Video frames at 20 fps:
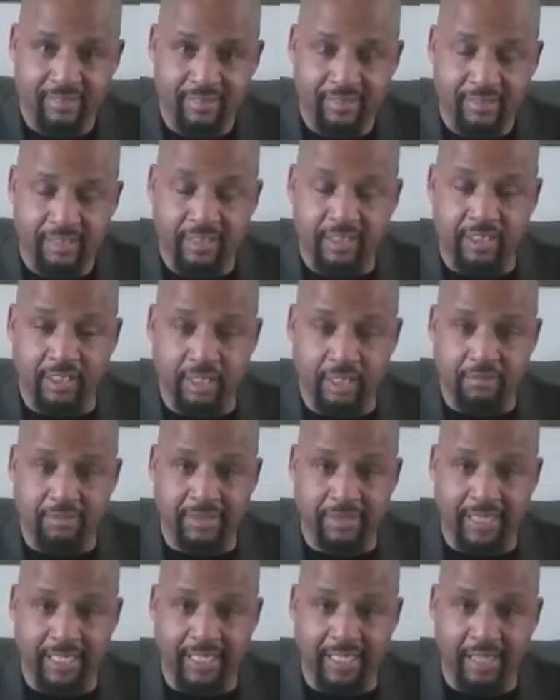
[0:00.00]
You see what I'm
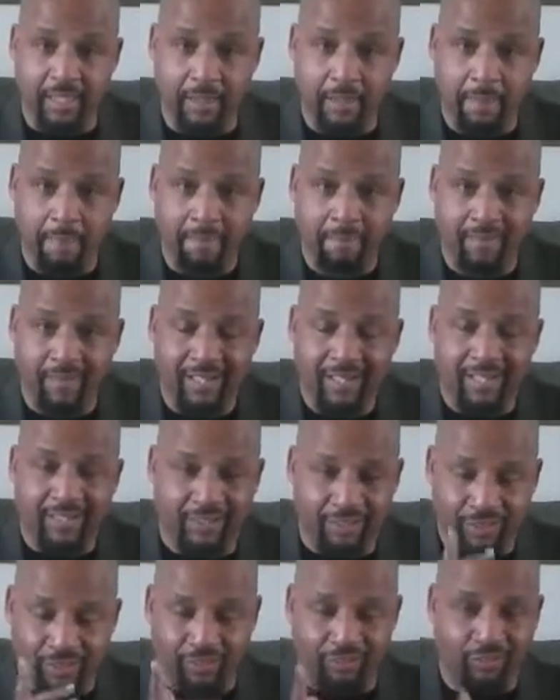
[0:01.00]
saying?
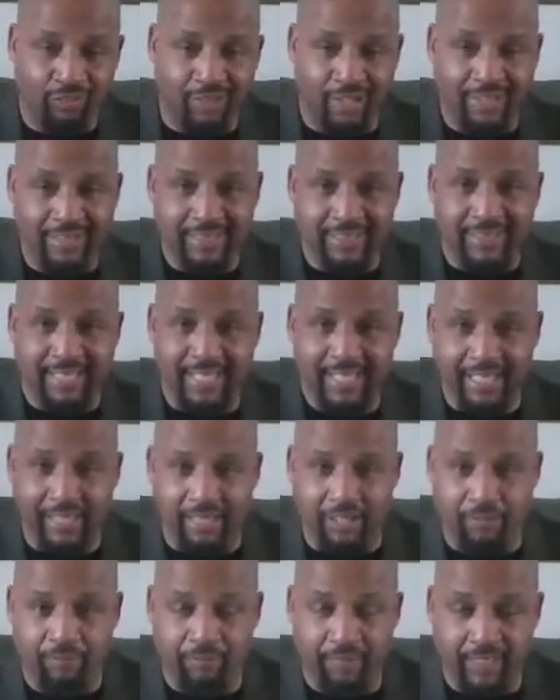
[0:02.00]
You don't know how to stand
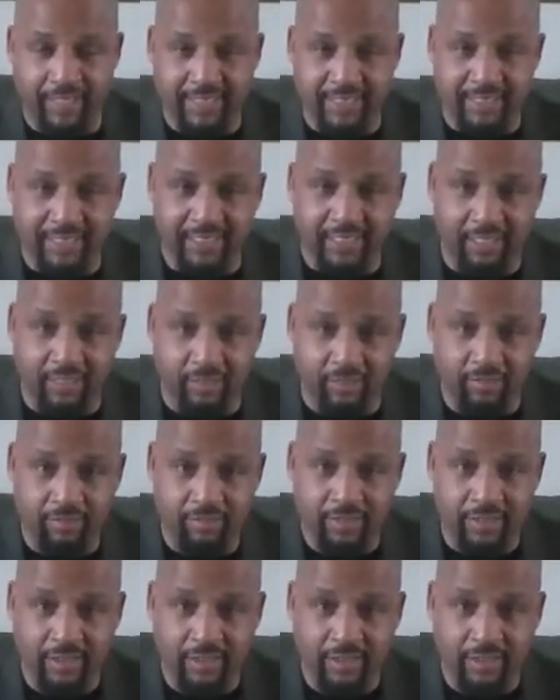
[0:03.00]
up for yourselves.